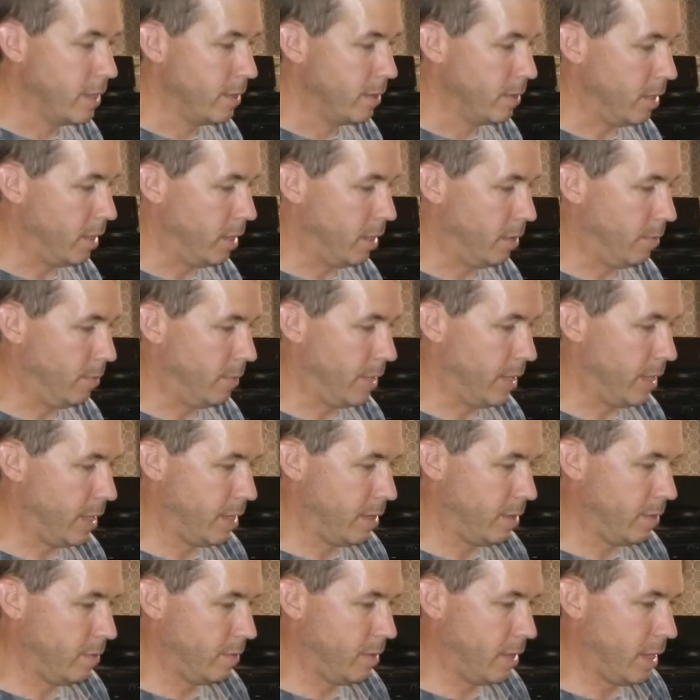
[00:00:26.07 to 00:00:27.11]
Um,
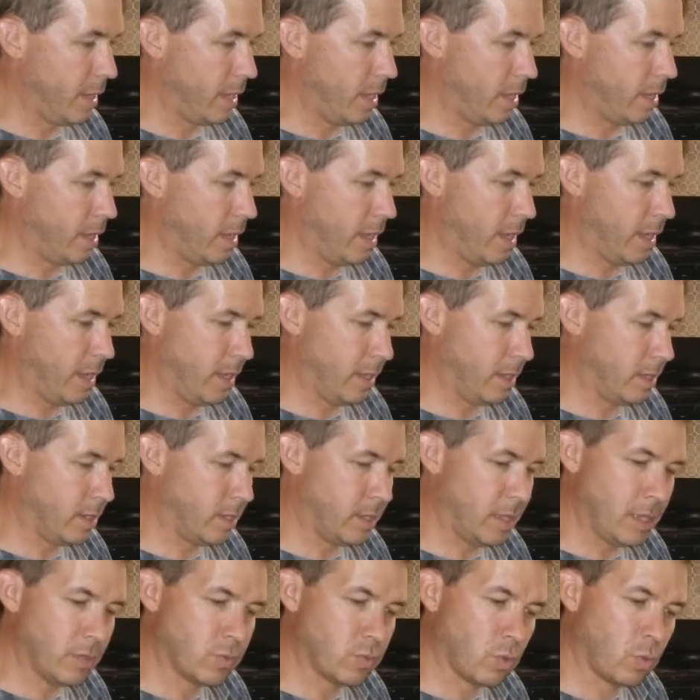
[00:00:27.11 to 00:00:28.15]
and
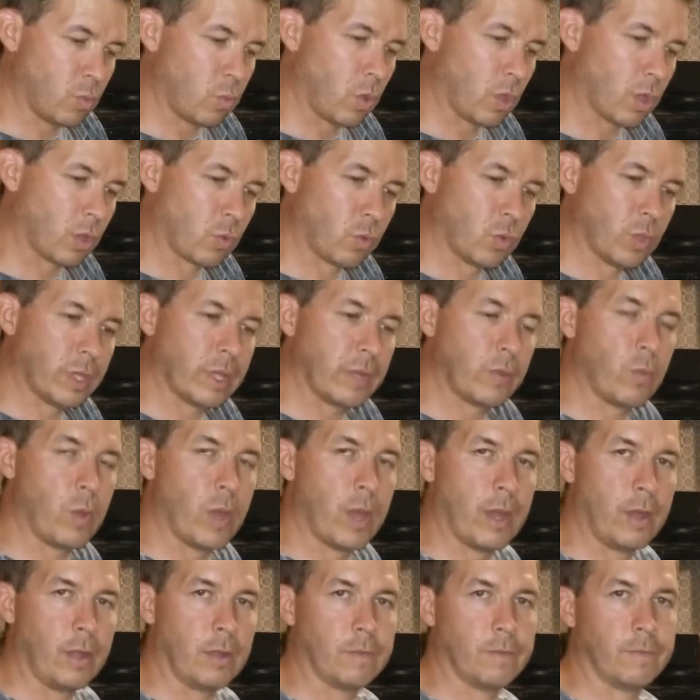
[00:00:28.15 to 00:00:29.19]
these will work really
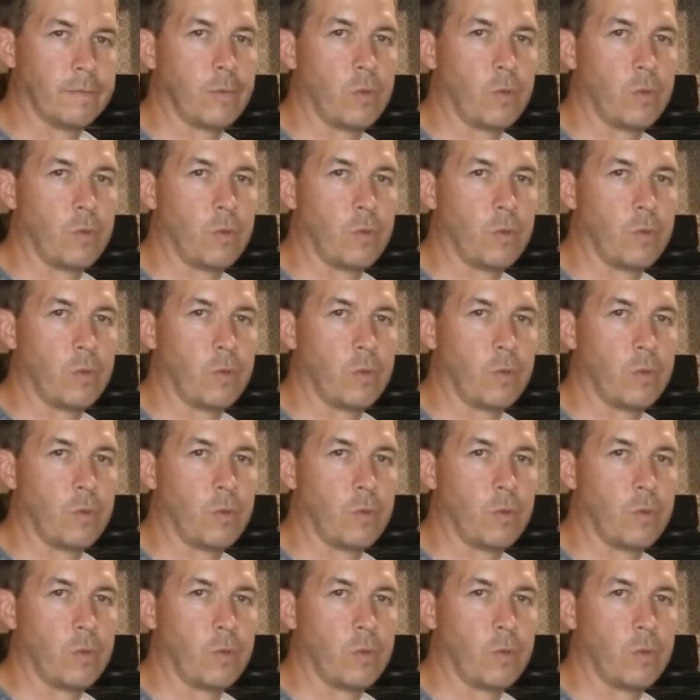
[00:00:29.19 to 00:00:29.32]
well